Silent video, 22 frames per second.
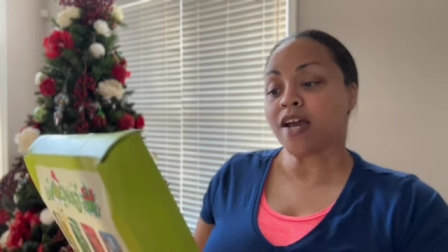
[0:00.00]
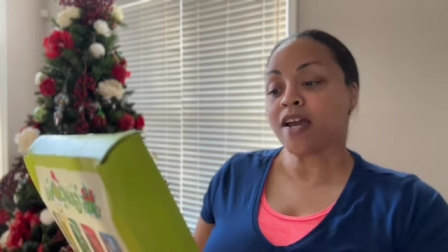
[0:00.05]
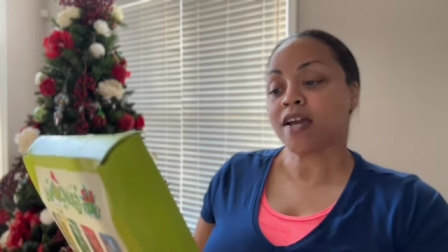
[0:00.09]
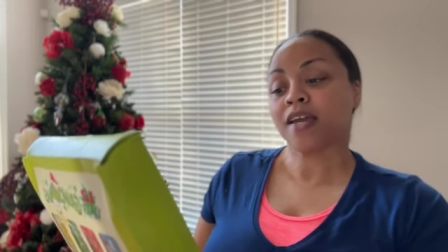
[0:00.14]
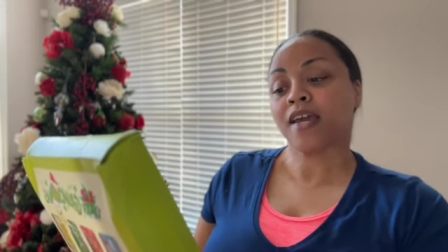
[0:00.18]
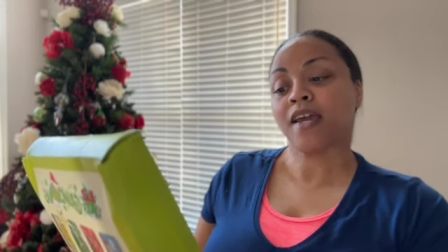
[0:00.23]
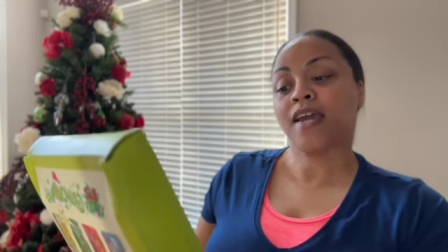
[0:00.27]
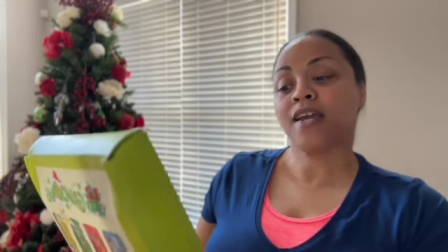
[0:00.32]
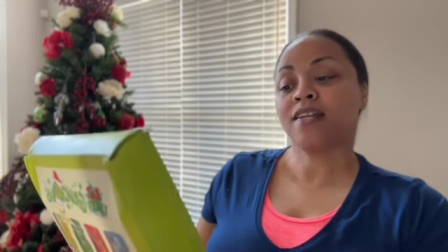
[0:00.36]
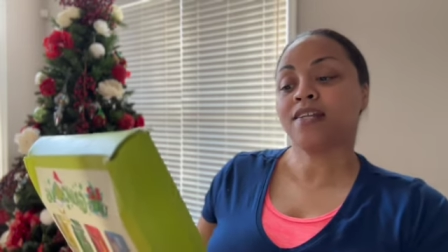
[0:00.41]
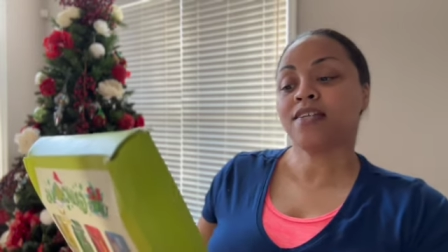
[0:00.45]

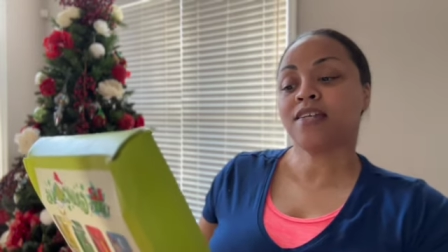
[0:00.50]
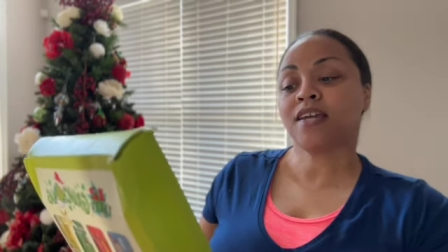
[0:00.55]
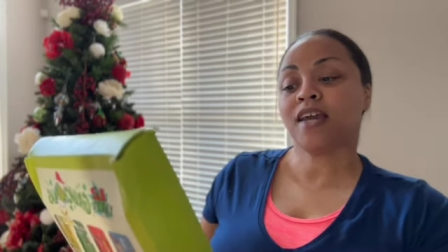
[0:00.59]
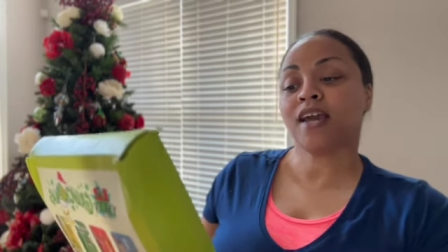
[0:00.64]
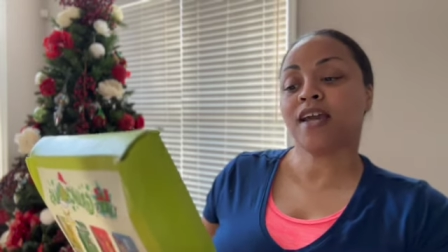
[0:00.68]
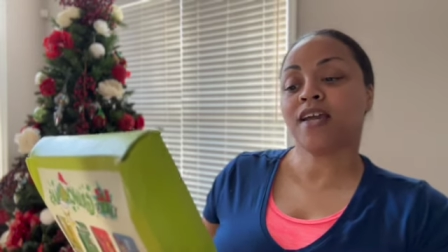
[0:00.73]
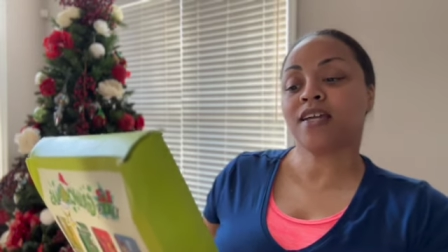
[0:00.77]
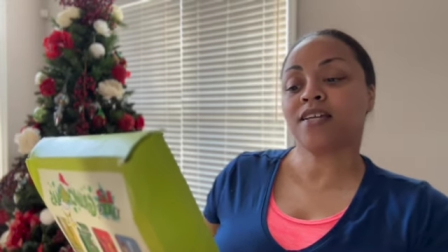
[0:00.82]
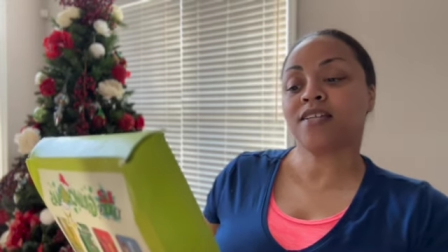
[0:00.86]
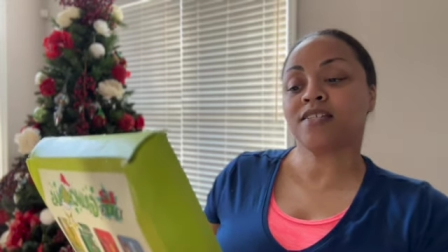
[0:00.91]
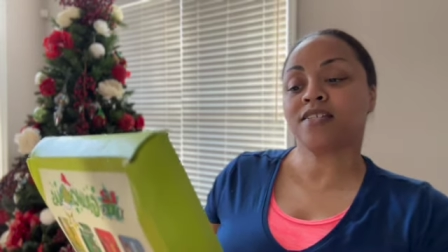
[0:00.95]
candy
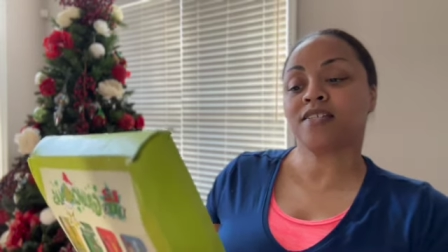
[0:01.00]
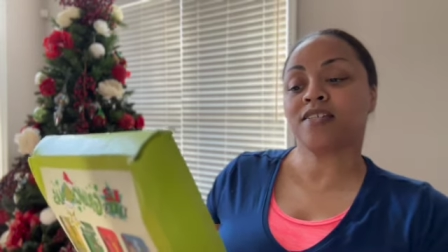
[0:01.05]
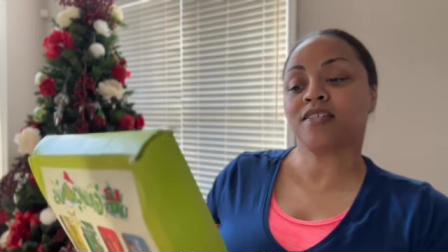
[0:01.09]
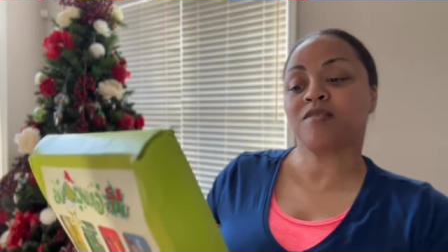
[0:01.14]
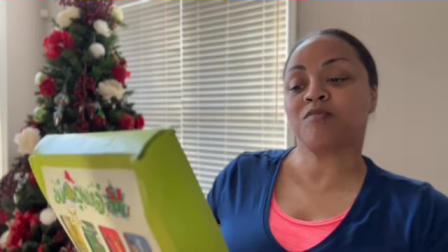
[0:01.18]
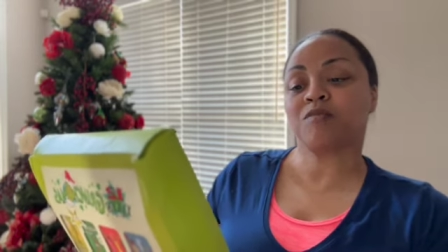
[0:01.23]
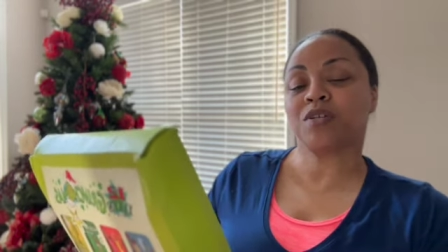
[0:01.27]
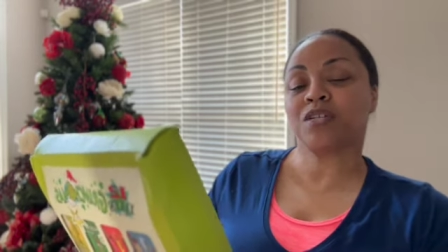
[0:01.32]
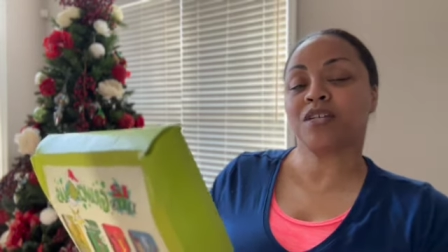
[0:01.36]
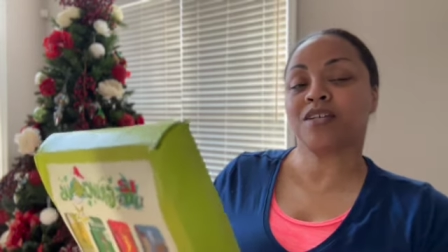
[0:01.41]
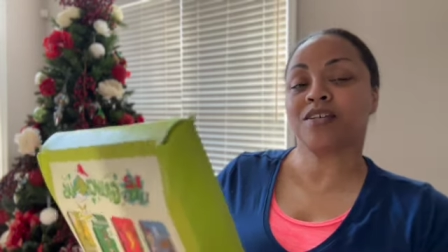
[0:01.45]
cane,
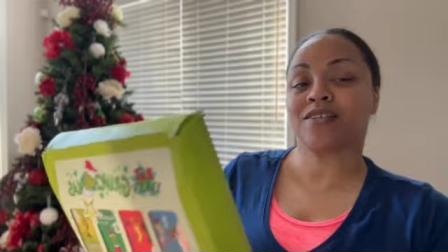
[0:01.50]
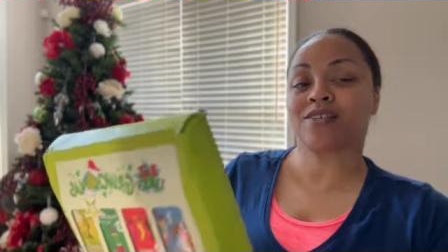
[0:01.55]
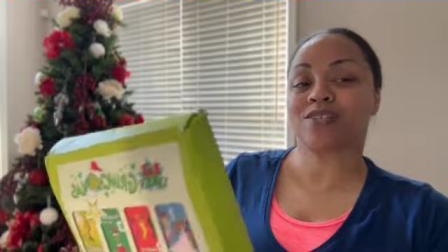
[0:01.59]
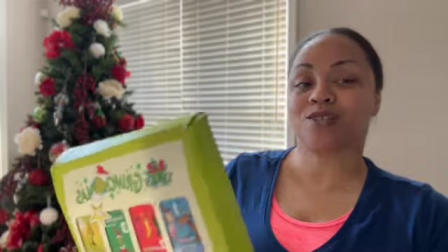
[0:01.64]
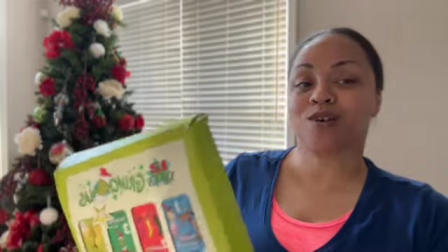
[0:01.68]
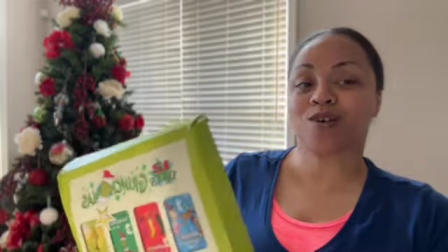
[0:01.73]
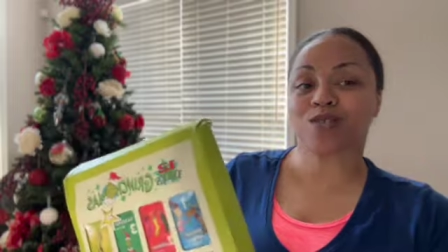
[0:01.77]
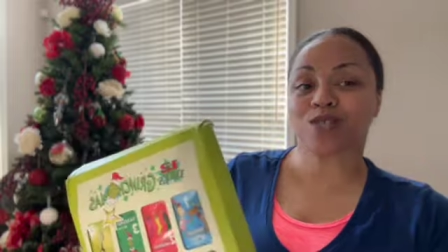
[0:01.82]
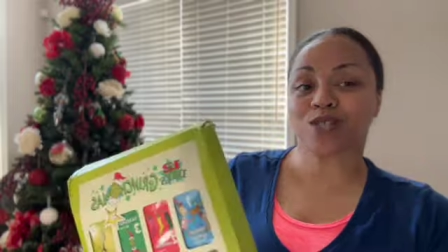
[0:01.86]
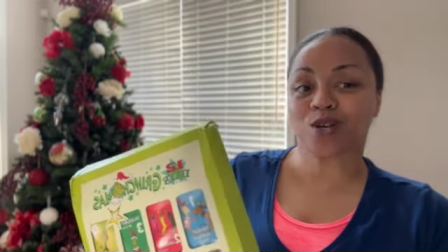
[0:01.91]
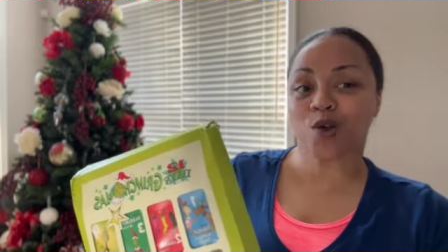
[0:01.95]
cinnamon, and
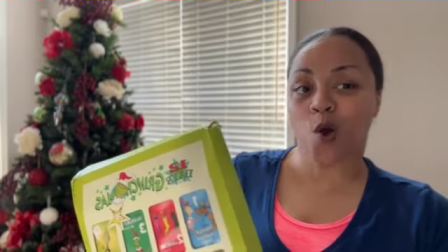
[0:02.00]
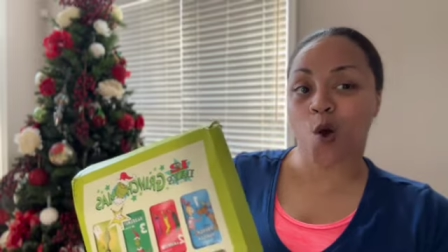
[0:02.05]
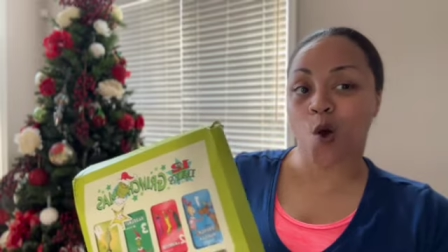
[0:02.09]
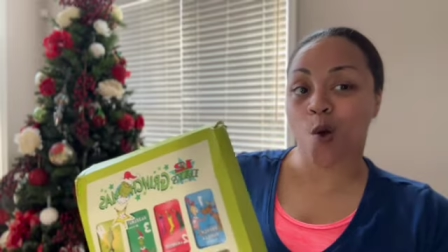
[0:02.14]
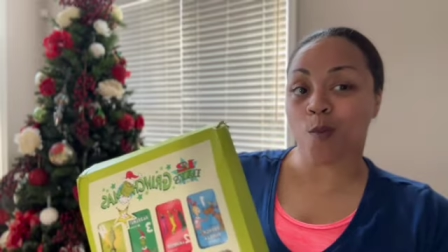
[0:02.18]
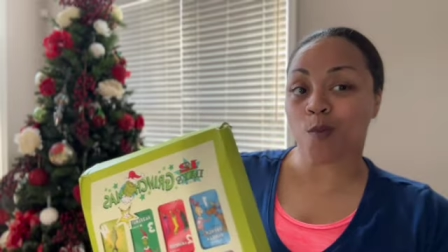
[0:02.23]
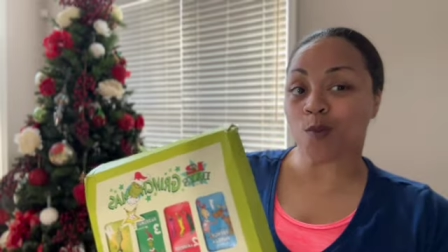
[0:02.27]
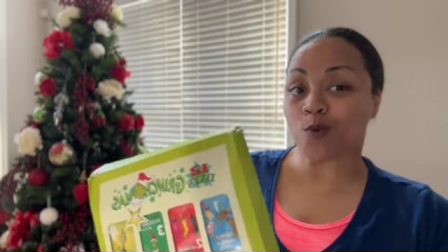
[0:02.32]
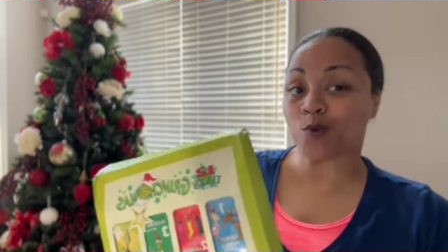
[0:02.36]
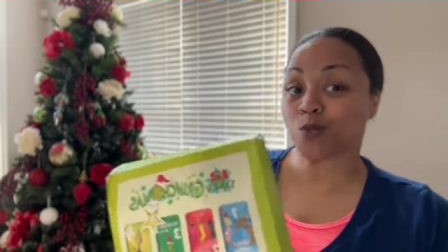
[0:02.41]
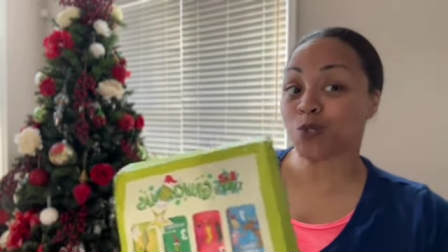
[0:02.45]
salted
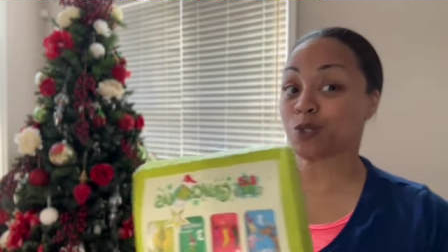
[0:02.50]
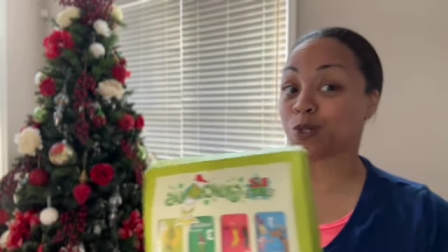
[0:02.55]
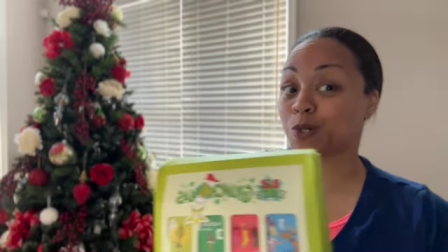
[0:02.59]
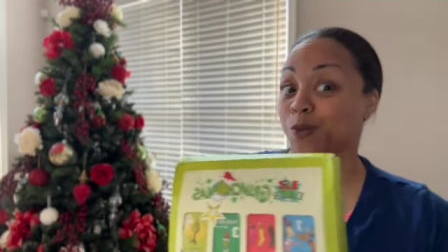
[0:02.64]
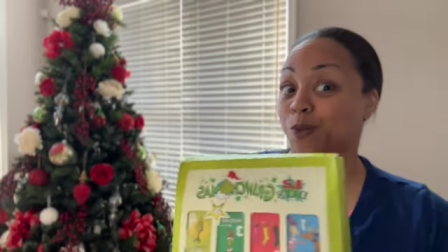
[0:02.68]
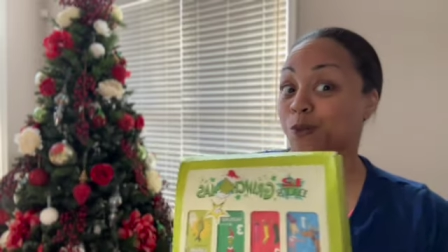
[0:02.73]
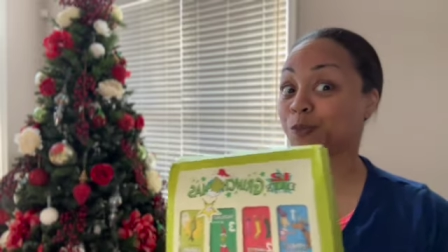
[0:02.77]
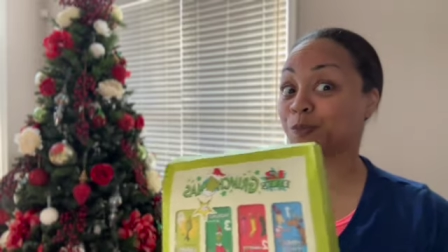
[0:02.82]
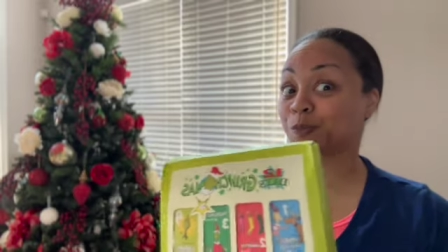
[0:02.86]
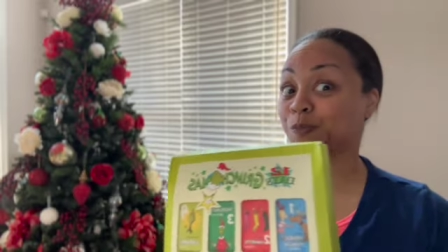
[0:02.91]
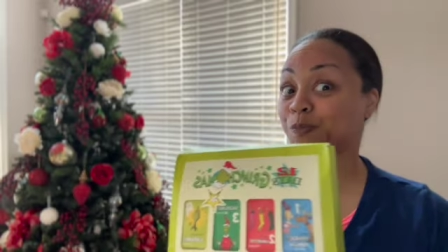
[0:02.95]
caramel.
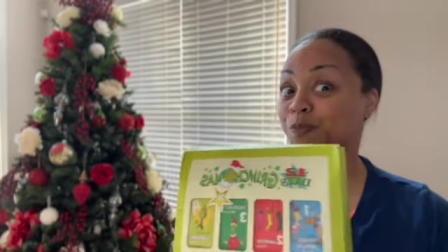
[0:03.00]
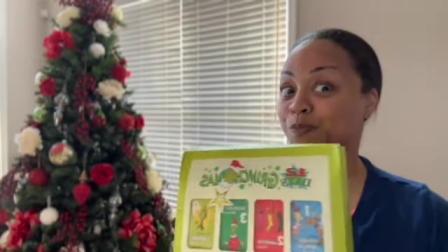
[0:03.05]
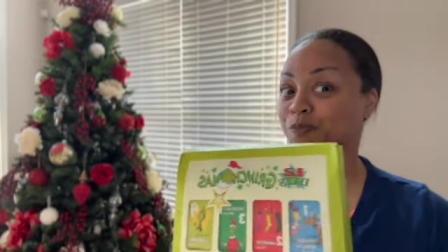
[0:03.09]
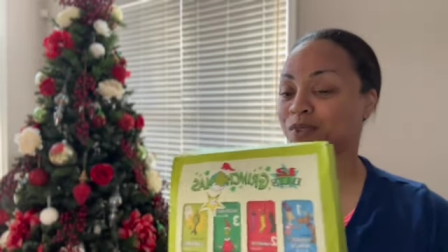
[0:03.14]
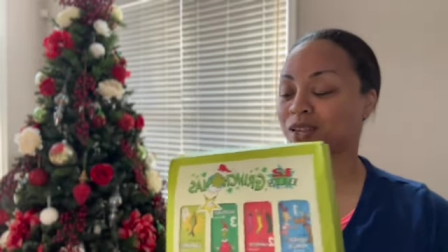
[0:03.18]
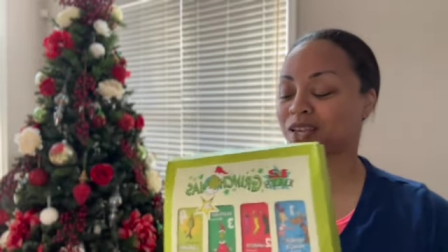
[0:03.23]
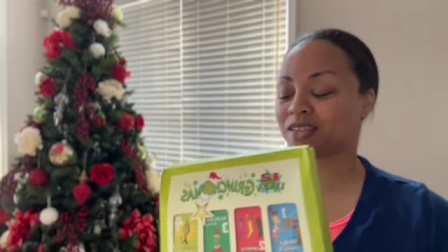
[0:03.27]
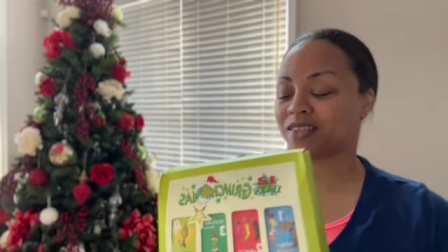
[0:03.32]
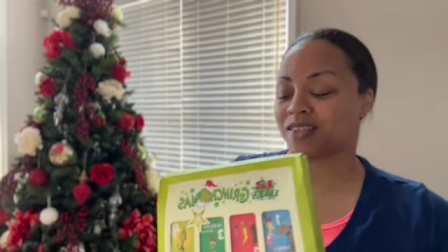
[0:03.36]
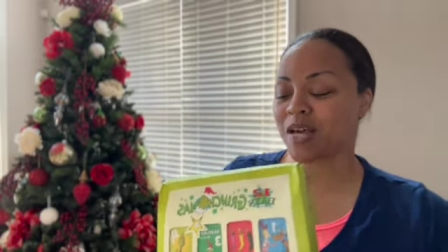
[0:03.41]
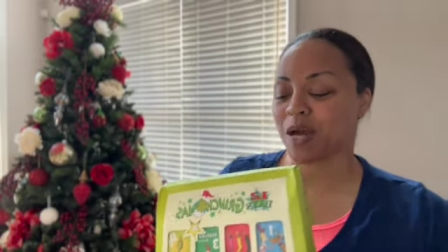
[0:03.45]
So
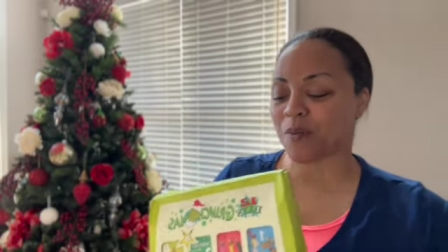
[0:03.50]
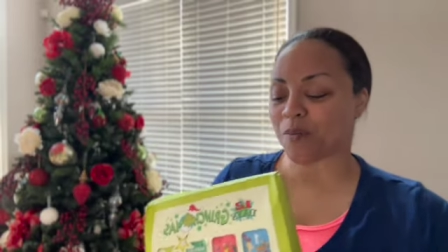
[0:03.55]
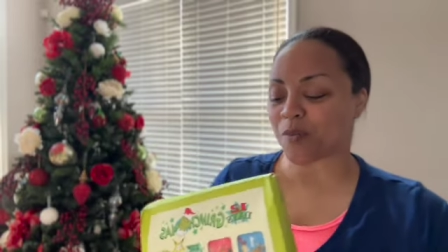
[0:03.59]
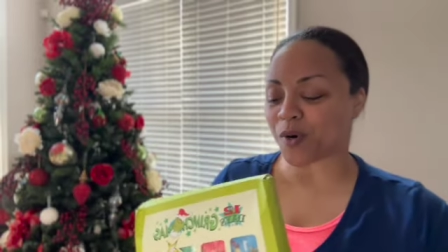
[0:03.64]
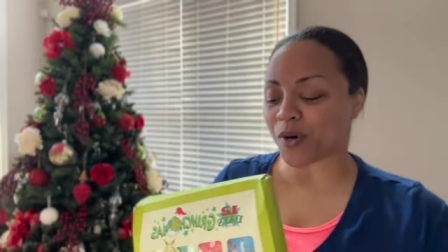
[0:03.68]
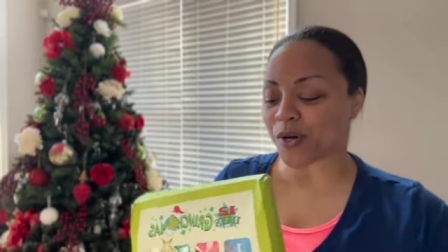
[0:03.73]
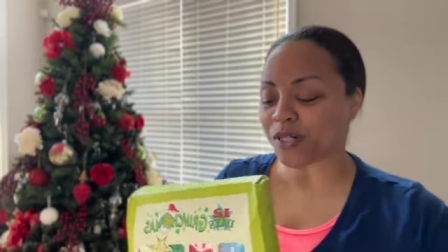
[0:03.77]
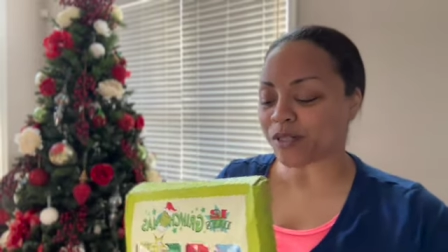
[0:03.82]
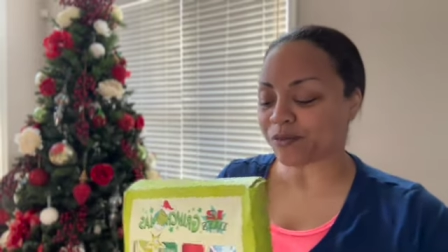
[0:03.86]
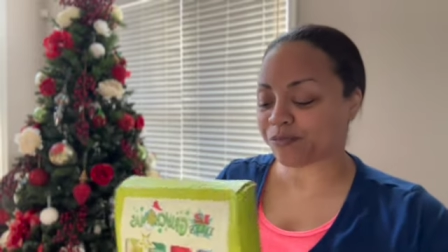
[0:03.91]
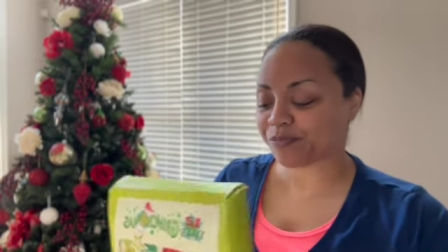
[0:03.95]
that
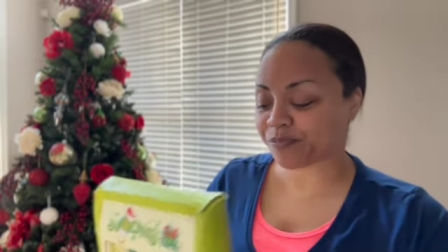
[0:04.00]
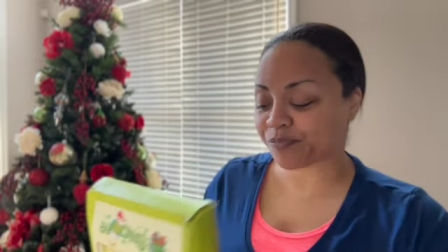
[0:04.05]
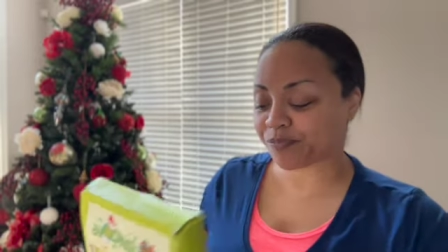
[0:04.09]
part.